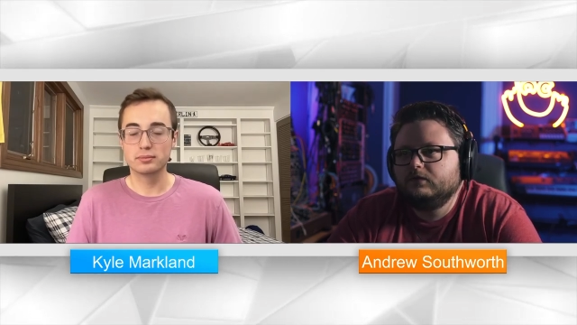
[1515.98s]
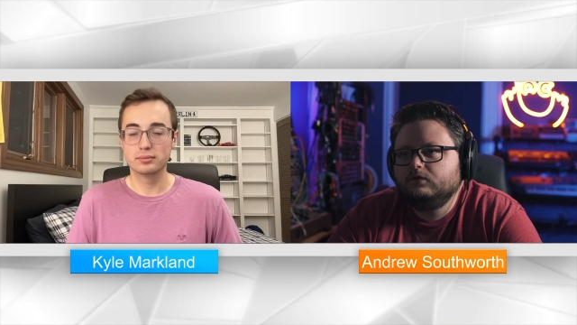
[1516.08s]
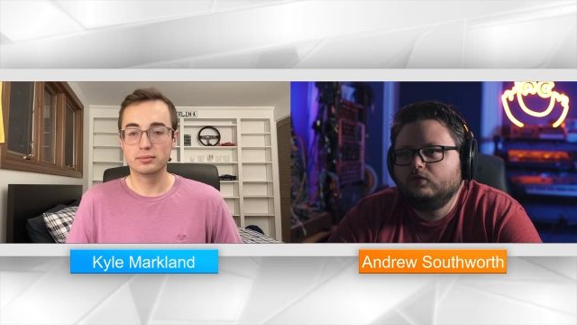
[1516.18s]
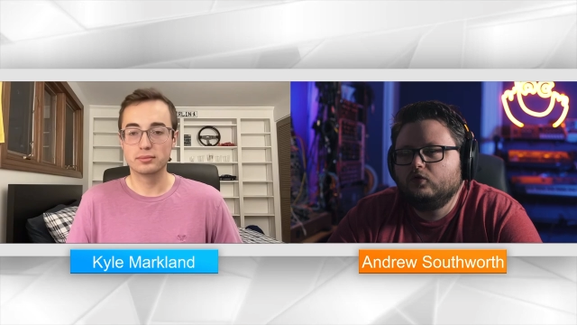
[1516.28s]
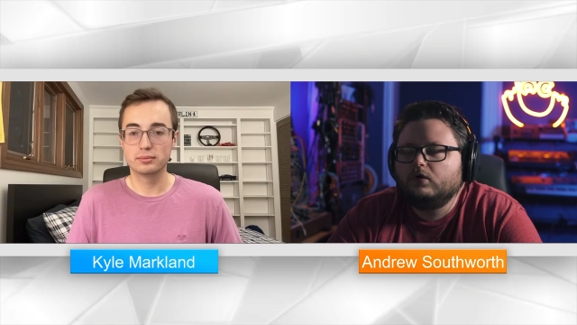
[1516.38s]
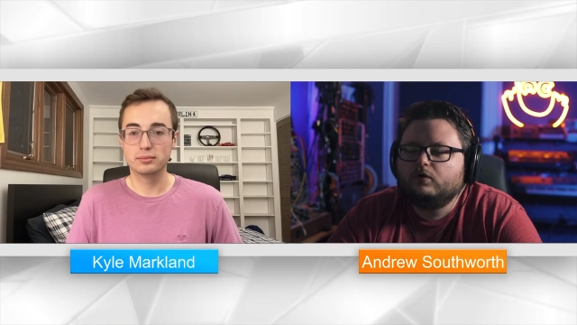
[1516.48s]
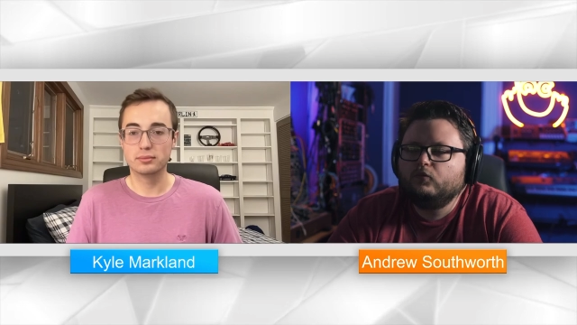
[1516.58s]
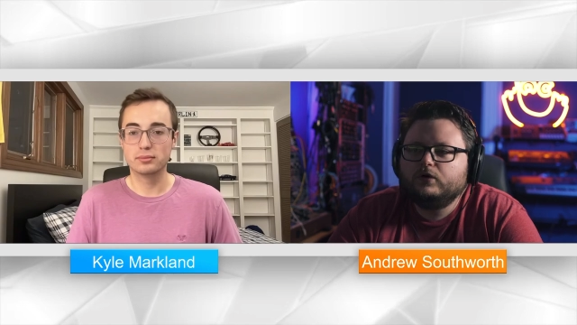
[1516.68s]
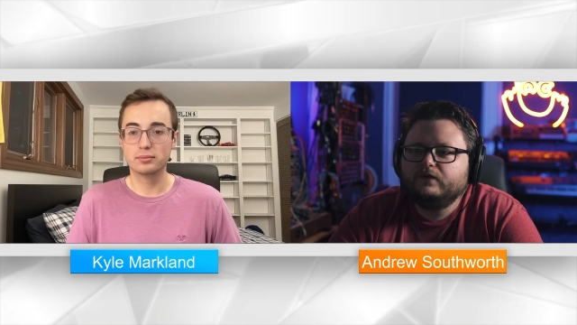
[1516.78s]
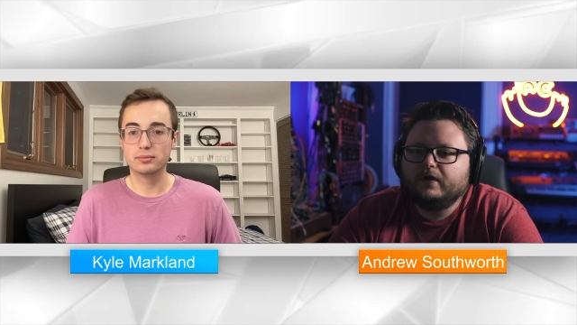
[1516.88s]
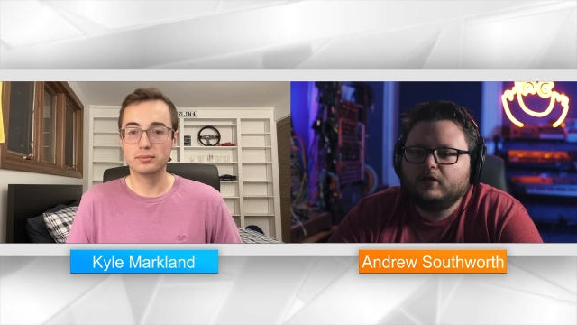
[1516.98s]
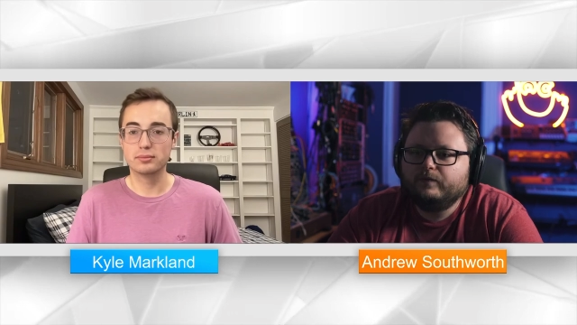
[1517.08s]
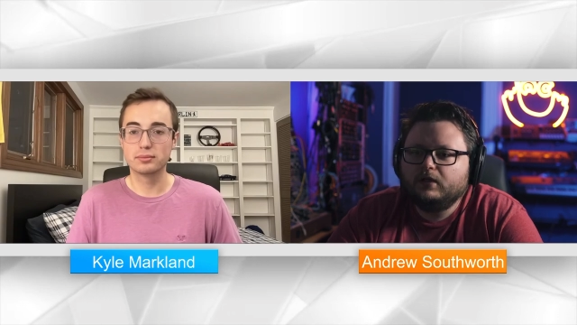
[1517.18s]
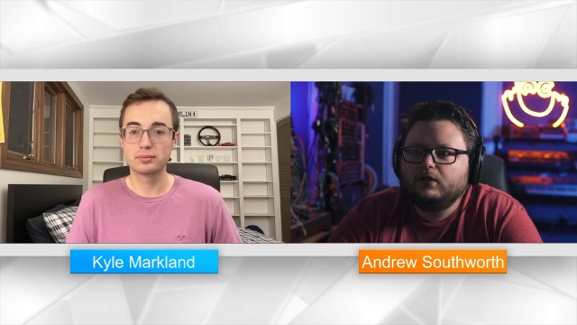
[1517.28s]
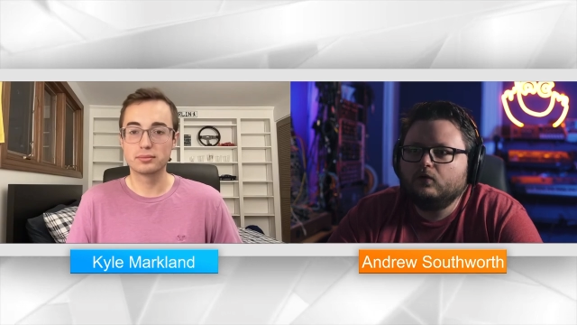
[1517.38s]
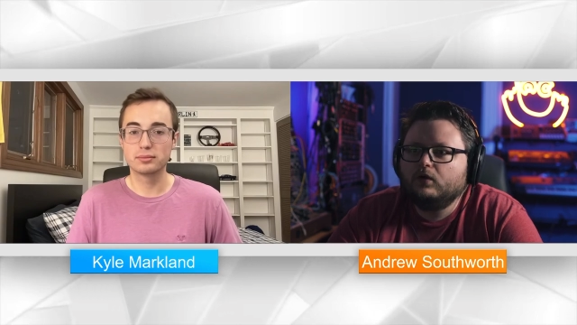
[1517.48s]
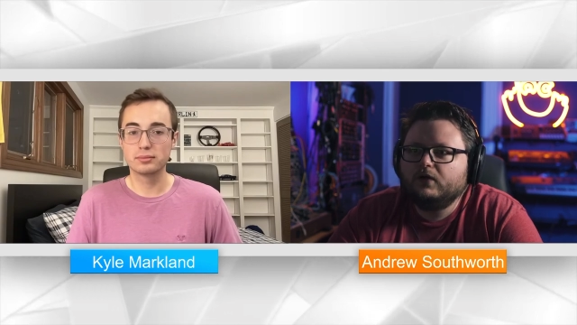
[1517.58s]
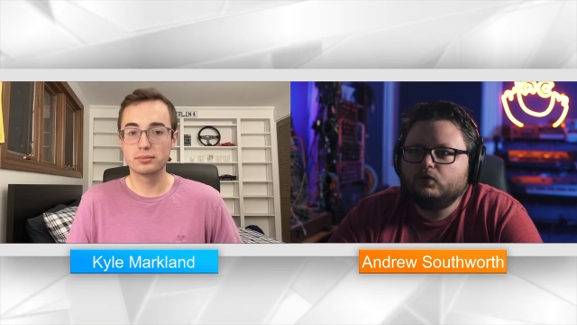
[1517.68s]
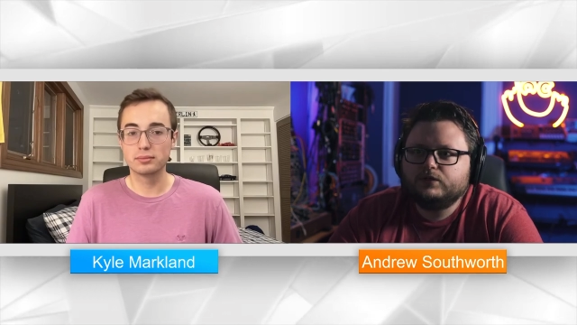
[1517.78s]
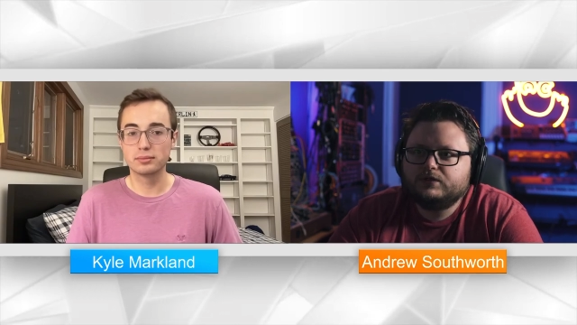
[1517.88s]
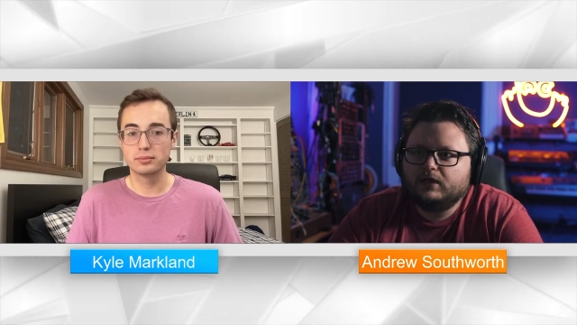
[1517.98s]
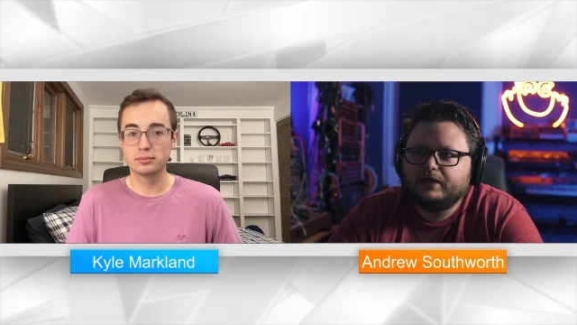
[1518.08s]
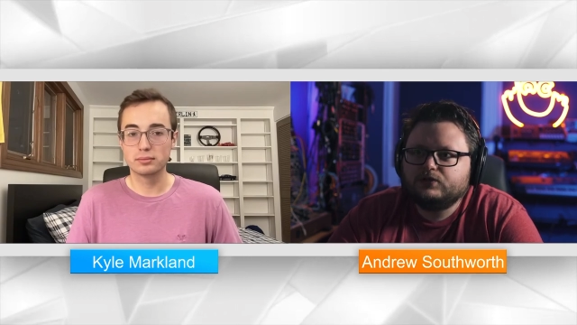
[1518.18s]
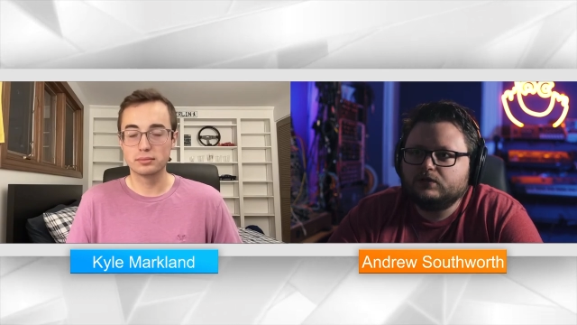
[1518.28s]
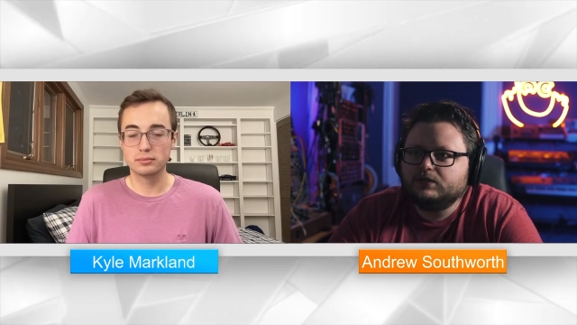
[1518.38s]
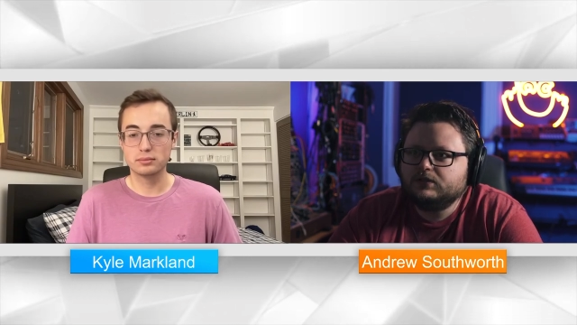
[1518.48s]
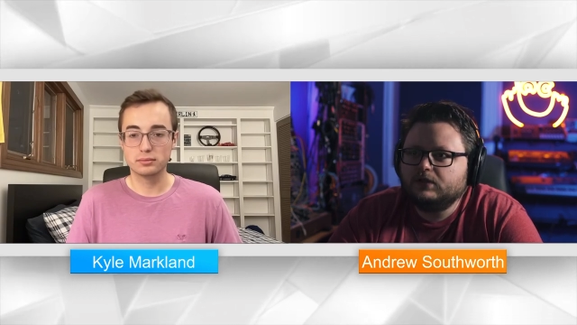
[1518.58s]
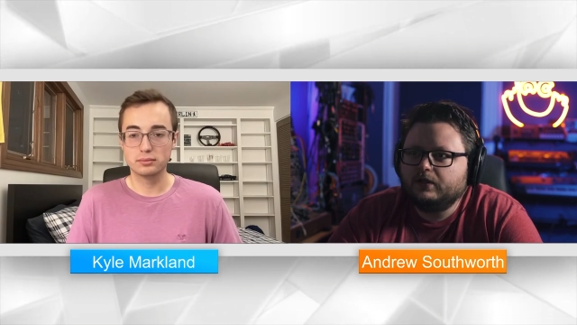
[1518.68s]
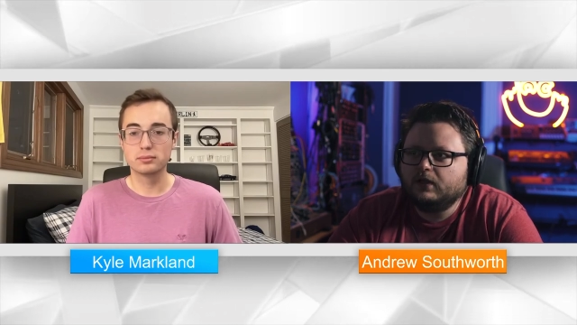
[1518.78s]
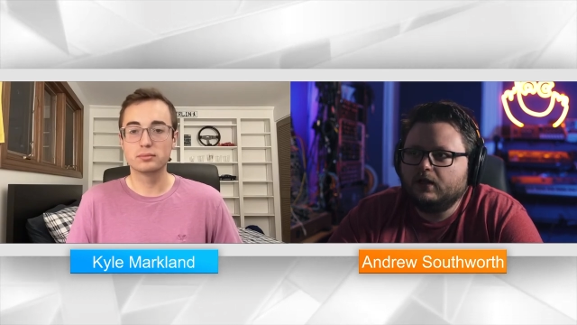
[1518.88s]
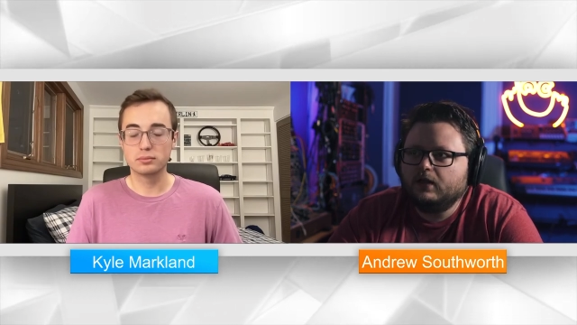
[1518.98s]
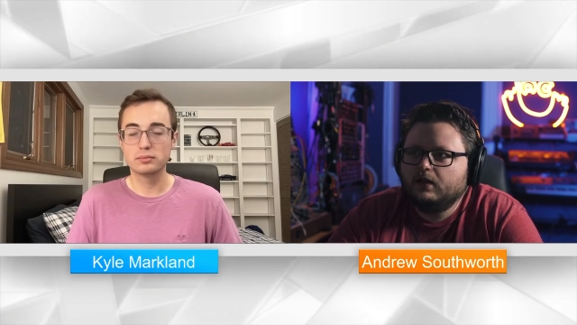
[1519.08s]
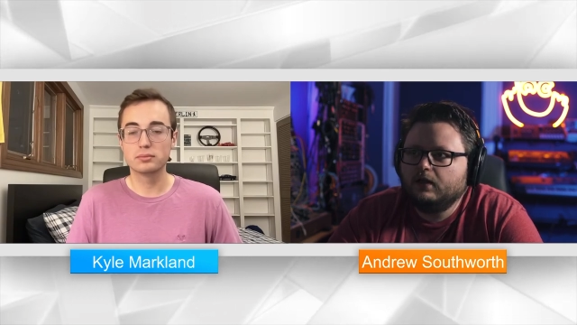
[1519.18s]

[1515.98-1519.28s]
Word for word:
Speaker 1: or are more developing or have worse connections, like uh,